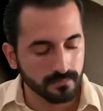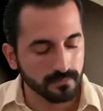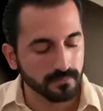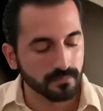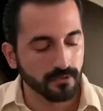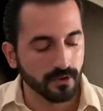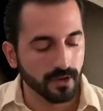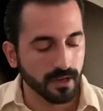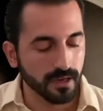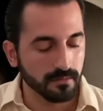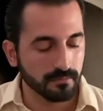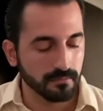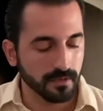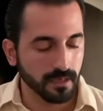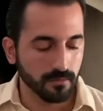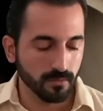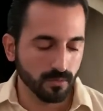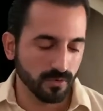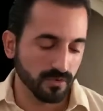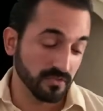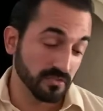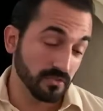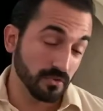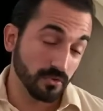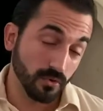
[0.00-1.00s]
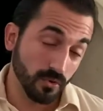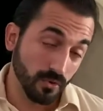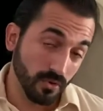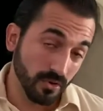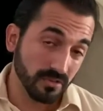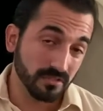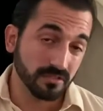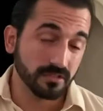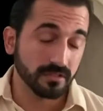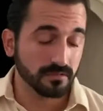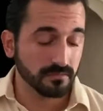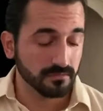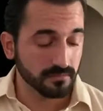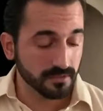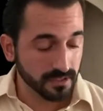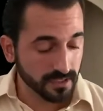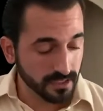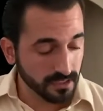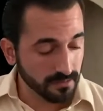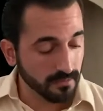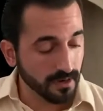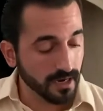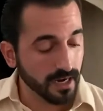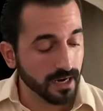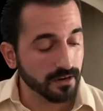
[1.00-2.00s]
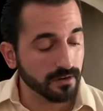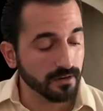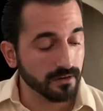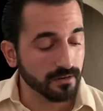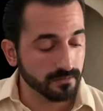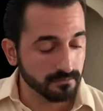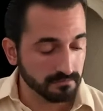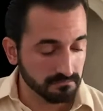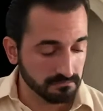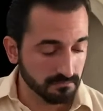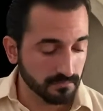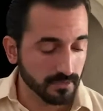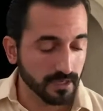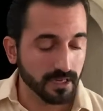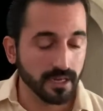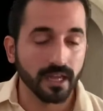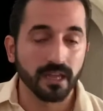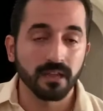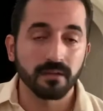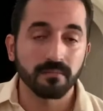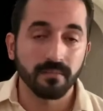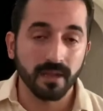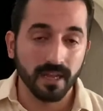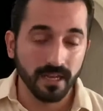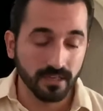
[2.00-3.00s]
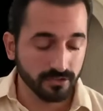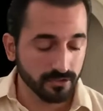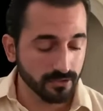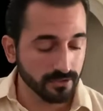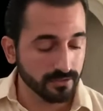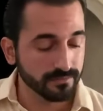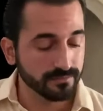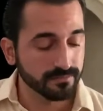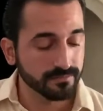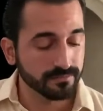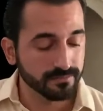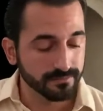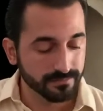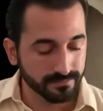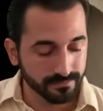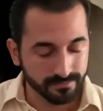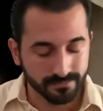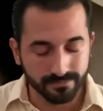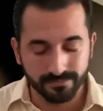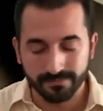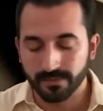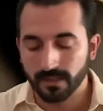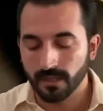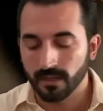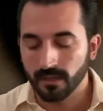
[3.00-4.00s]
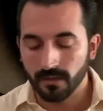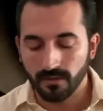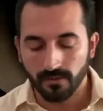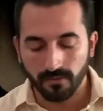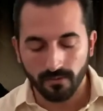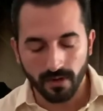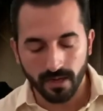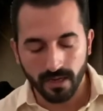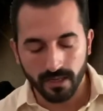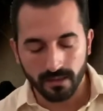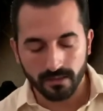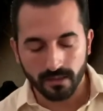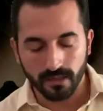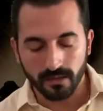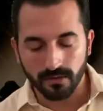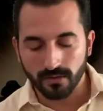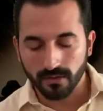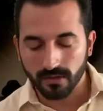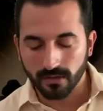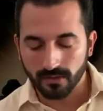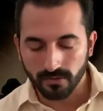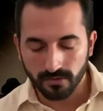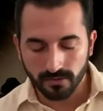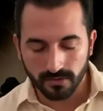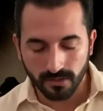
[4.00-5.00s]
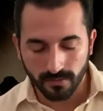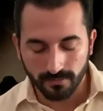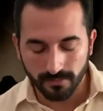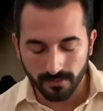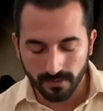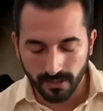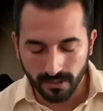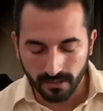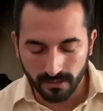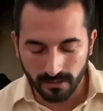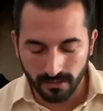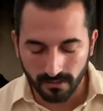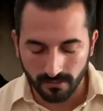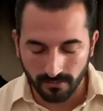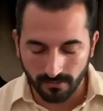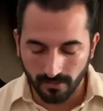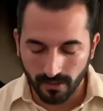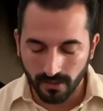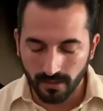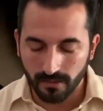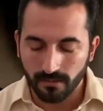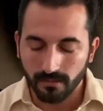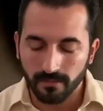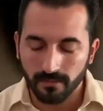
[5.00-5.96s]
right? Maybe with 2 chords, D minor and A major, right? Then you can do something like this, right?